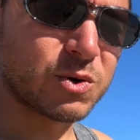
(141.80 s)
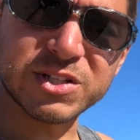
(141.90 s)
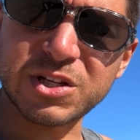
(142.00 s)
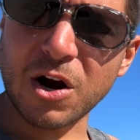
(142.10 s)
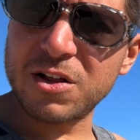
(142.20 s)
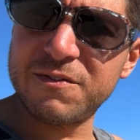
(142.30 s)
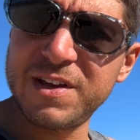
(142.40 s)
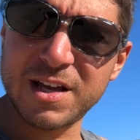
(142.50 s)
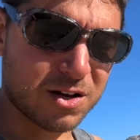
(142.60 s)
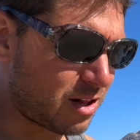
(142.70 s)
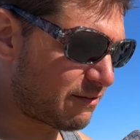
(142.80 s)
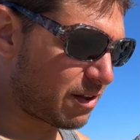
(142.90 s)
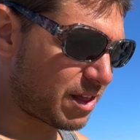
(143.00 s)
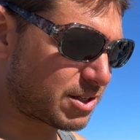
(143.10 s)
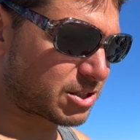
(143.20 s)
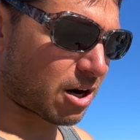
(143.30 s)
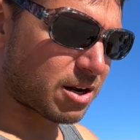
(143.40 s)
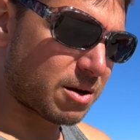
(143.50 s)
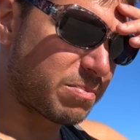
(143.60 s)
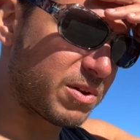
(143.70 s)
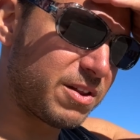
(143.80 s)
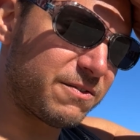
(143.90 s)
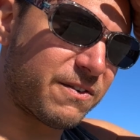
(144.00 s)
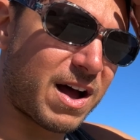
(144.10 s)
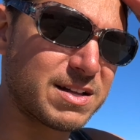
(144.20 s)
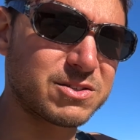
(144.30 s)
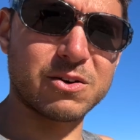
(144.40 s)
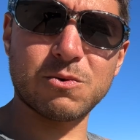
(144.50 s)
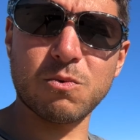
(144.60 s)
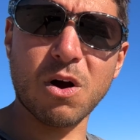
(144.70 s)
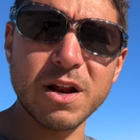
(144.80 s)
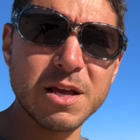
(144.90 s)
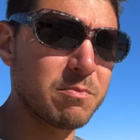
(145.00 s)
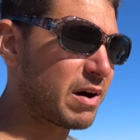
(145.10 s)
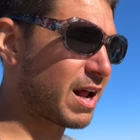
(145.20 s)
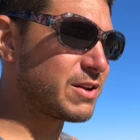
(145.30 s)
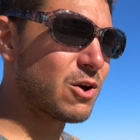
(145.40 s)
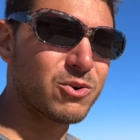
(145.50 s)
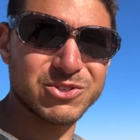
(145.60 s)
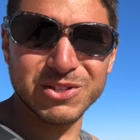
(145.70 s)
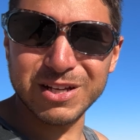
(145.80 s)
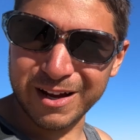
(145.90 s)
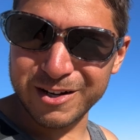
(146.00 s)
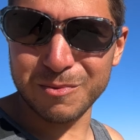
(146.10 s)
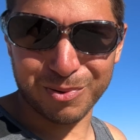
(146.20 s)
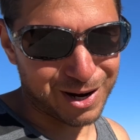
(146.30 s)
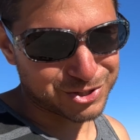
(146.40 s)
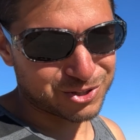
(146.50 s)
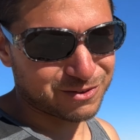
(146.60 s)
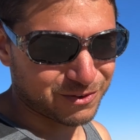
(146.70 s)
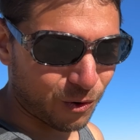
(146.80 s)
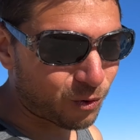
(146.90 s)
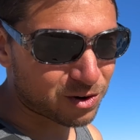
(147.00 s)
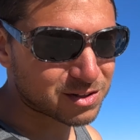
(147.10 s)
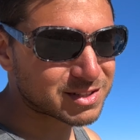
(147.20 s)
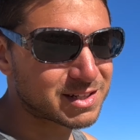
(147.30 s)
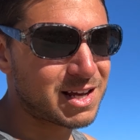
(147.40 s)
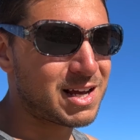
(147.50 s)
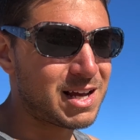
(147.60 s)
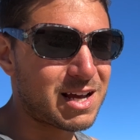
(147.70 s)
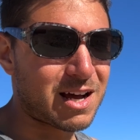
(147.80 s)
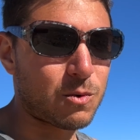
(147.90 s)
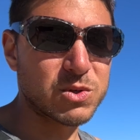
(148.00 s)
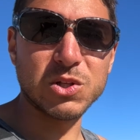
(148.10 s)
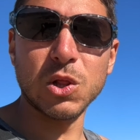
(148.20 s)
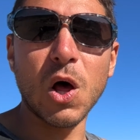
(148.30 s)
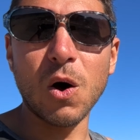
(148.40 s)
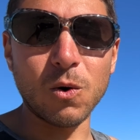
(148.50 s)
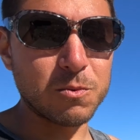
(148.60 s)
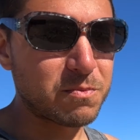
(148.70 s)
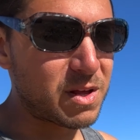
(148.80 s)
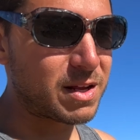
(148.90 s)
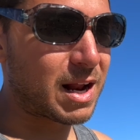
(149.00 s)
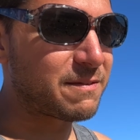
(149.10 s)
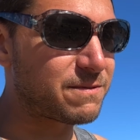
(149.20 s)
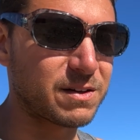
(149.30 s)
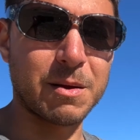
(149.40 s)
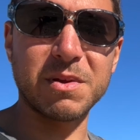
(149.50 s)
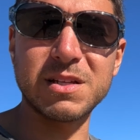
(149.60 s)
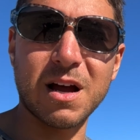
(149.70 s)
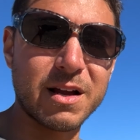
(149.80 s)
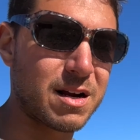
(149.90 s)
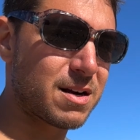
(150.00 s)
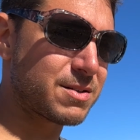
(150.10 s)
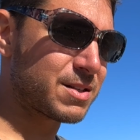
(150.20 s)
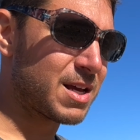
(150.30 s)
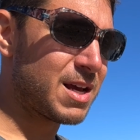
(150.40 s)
I started the vehicle. Everything started completely fine, started running, but I noticed the tire pressure, of course, was low. And I filled up the tires